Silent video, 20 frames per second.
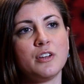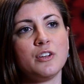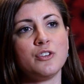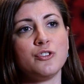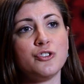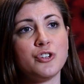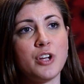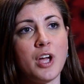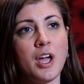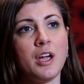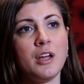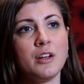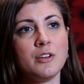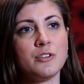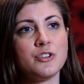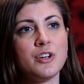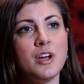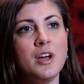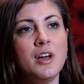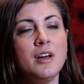can
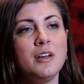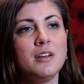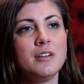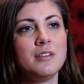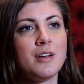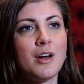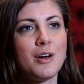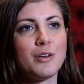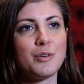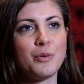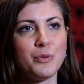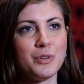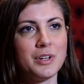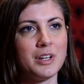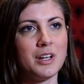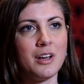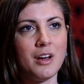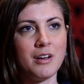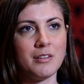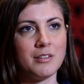change not
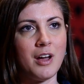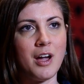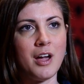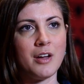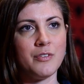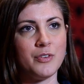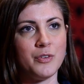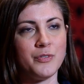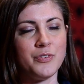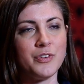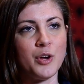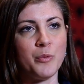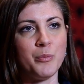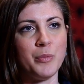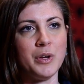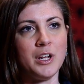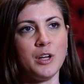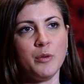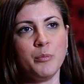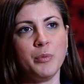only a life of
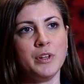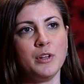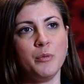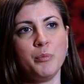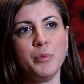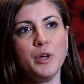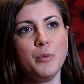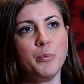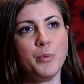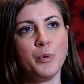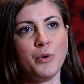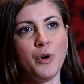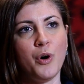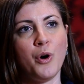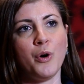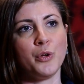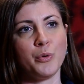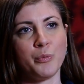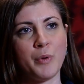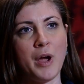somebody, but the people
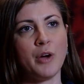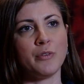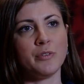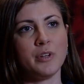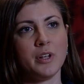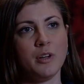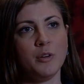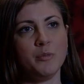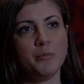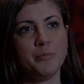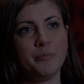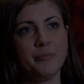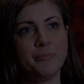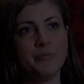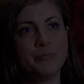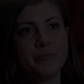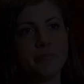all around him.